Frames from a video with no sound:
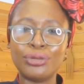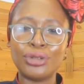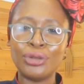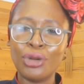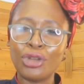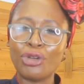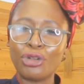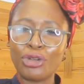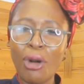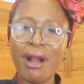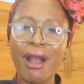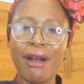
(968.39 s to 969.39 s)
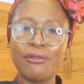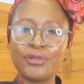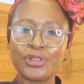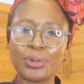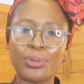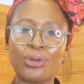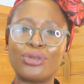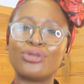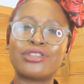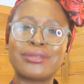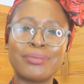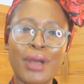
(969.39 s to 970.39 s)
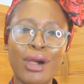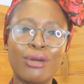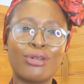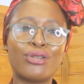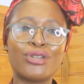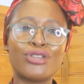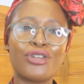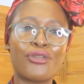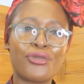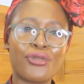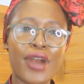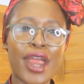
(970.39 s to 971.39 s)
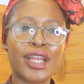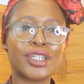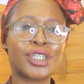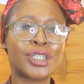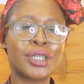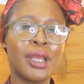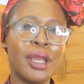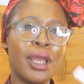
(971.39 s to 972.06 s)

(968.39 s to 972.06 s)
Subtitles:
You know, you're comfortable, you smell good, you're fresh,